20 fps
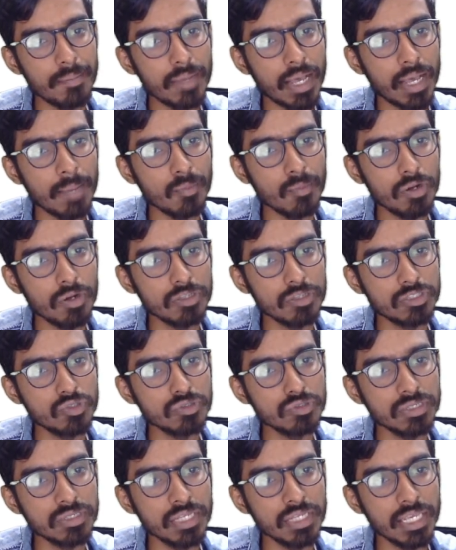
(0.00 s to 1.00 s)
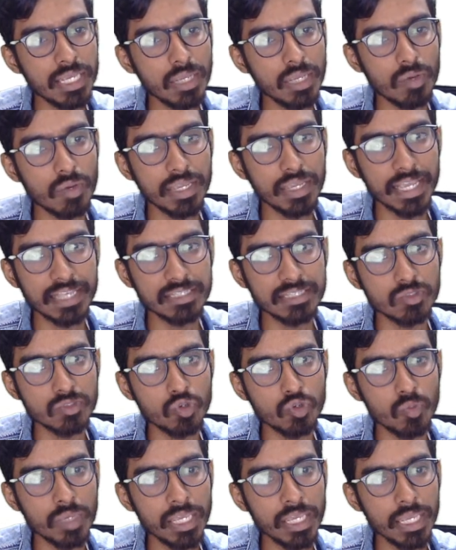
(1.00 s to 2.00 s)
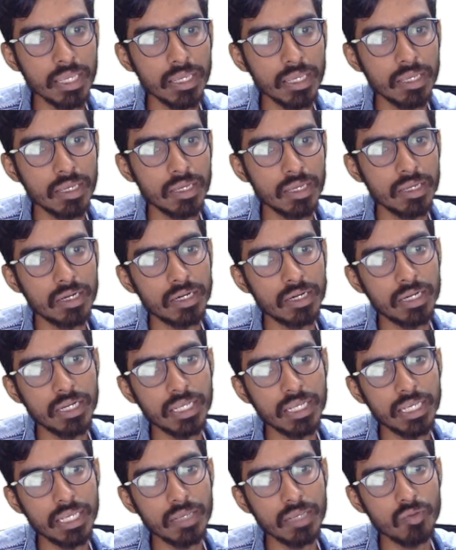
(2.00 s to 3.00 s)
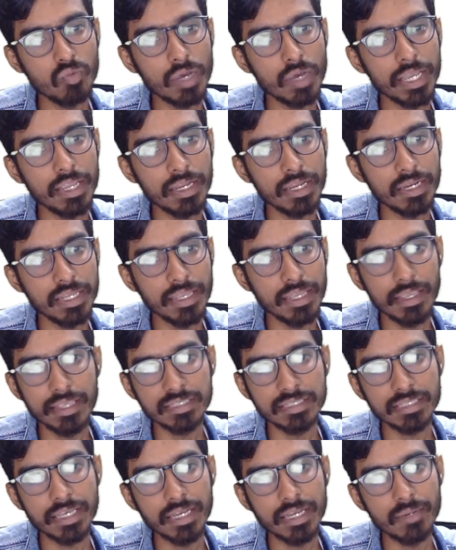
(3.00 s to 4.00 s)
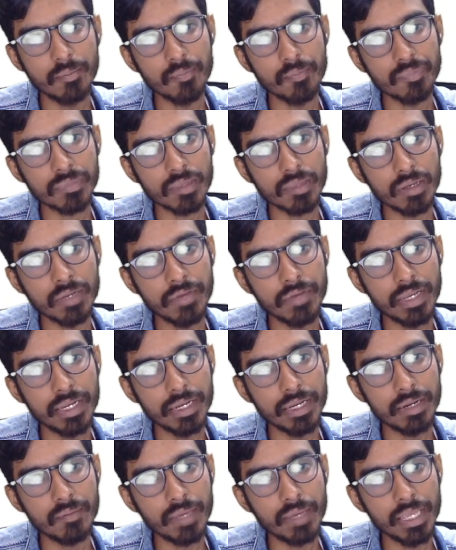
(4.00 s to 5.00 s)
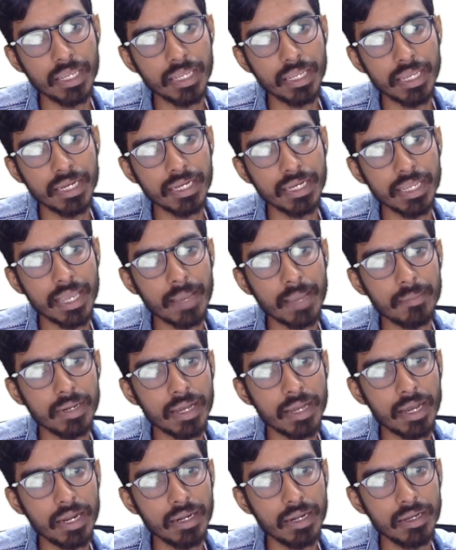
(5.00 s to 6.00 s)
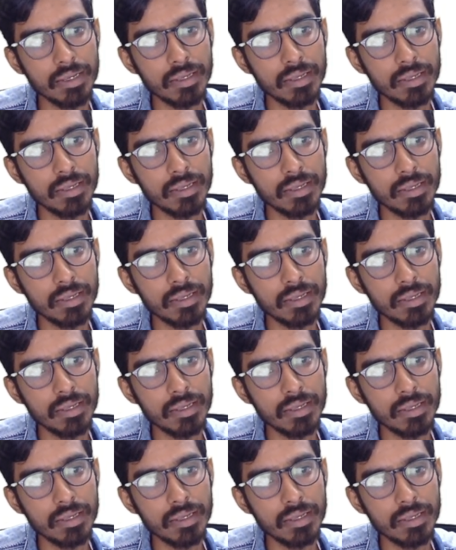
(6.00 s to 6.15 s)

I'm going to choose ds to be dy dz divided by n cap dot